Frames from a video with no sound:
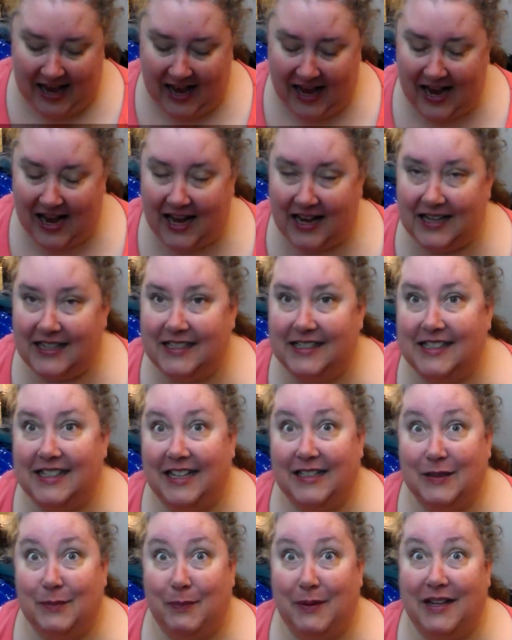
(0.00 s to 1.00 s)
and
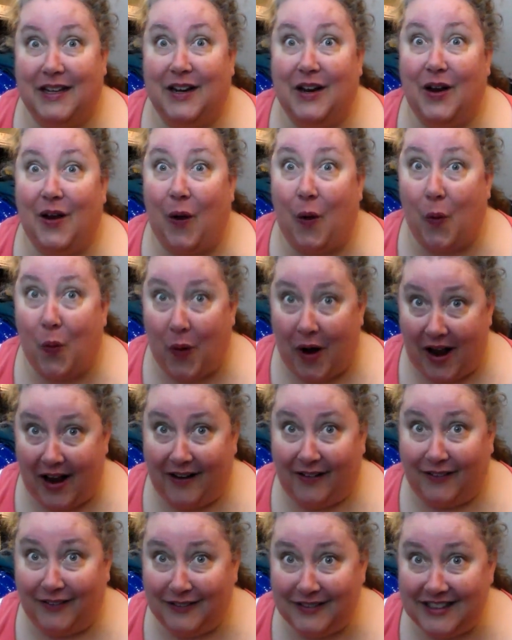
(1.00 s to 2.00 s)
it's been a
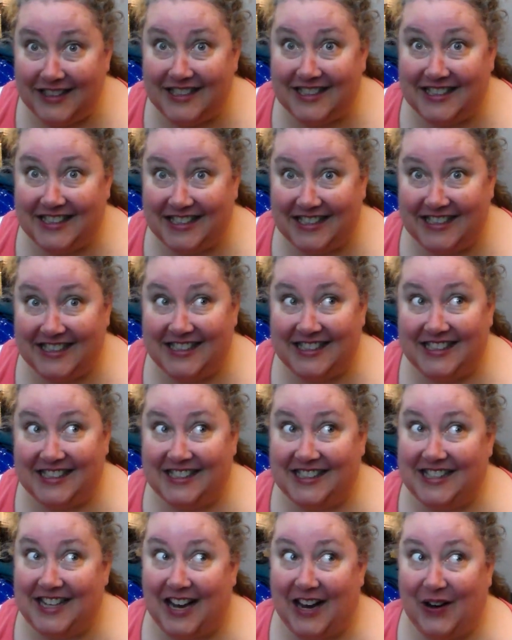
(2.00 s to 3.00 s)
while
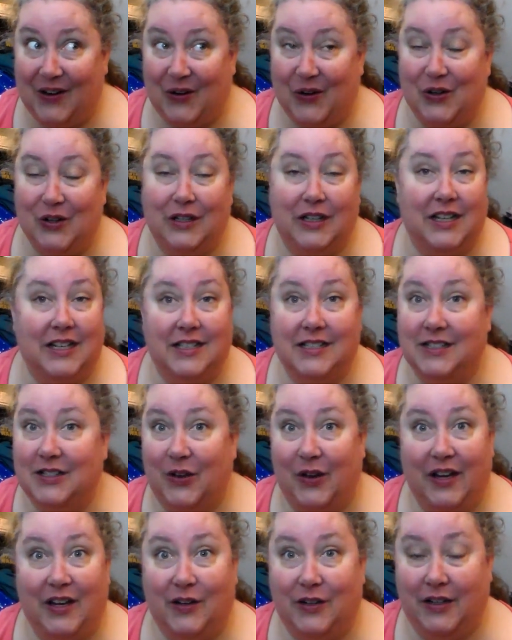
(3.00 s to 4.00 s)
since I ordered this
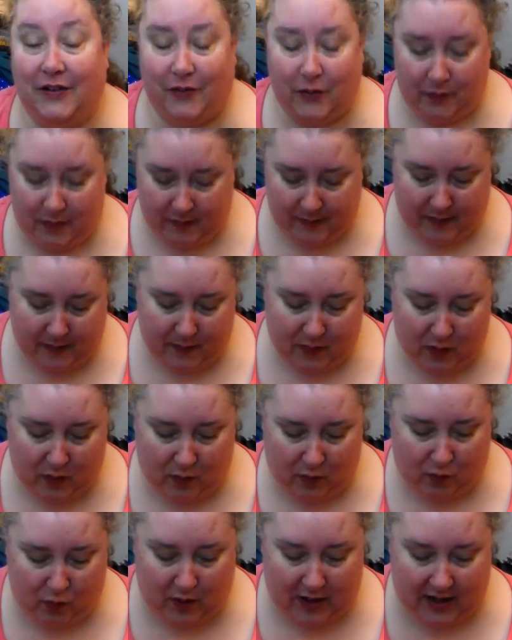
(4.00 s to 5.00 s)
so I don't even
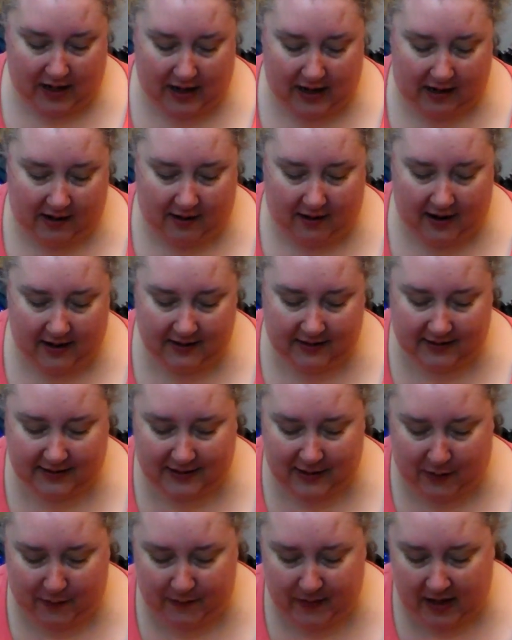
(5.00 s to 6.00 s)
remember what I got
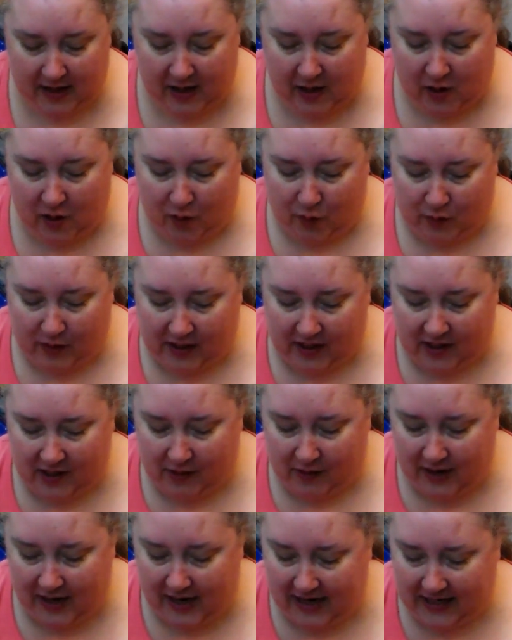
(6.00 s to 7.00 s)
so we're
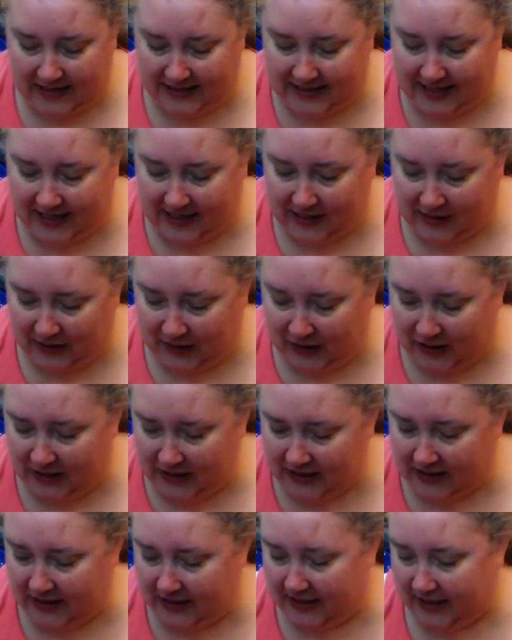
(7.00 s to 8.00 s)
gonna go ahead and take a
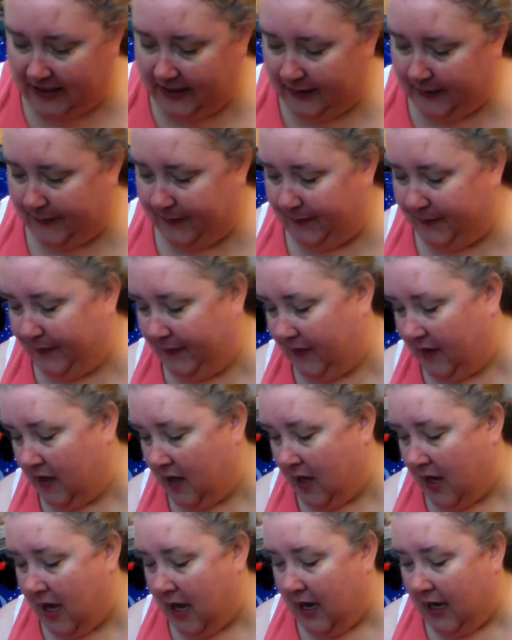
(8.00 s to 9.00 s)
look
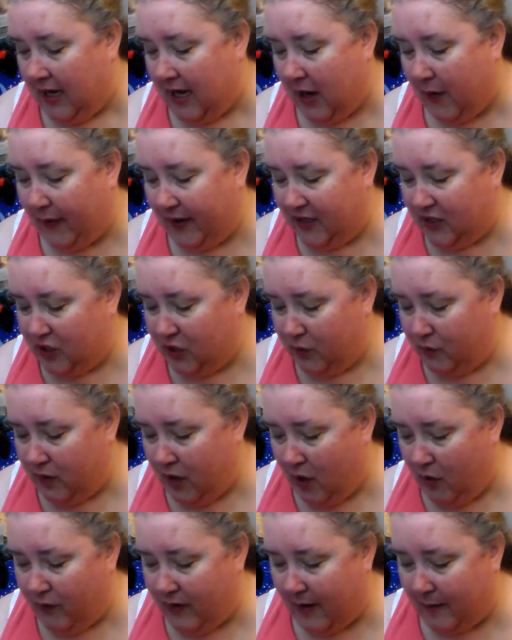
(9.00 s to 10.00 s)
now I do
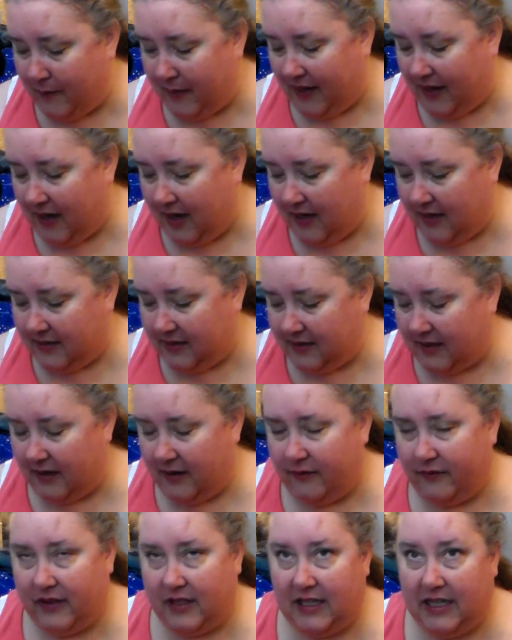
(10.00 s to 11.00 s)
know that because
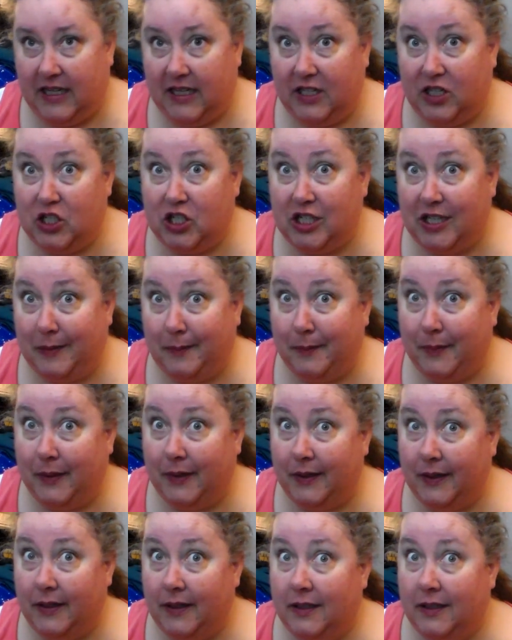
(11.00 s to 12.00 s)
of the cheap